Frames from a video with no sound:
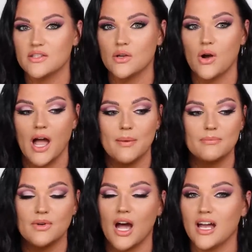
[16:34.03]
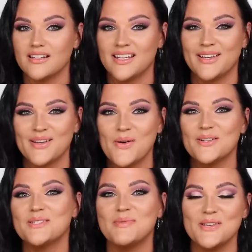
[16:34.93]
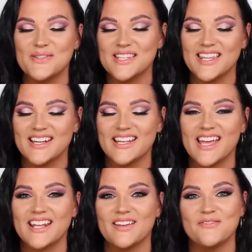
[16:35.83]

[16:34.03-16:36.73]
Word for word: so I'm not going to be using that again.